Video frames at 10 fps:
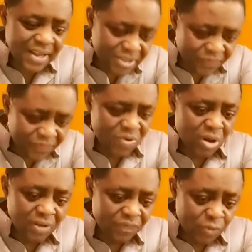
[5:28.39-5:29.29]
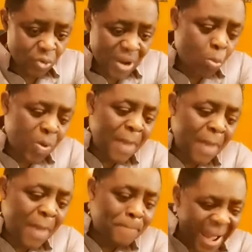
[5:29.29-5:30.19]
a different worldview and went
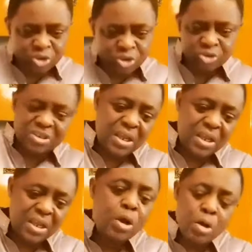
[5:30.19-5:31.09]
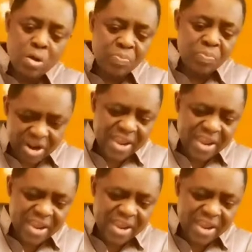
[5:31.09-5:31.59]
back to the pre